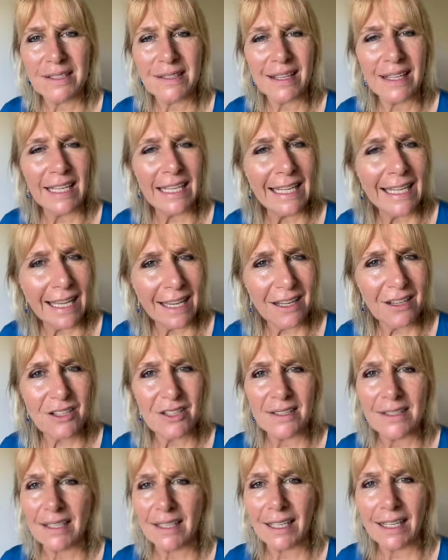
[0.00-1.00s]
that
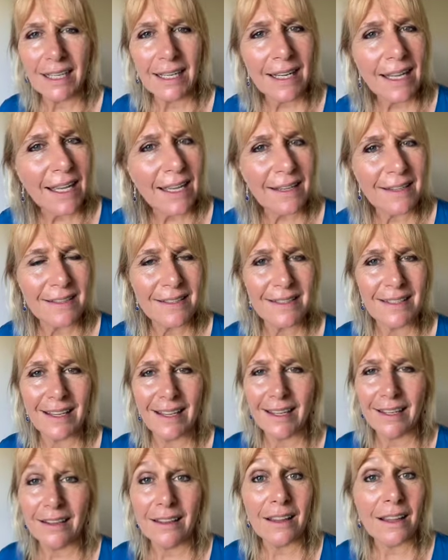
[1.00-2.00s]
engages and connects
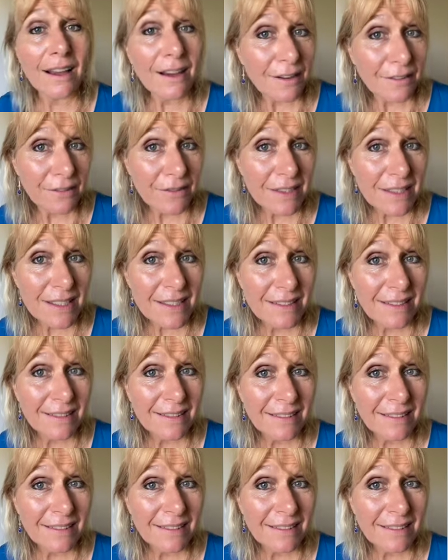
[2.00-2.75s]
and loves.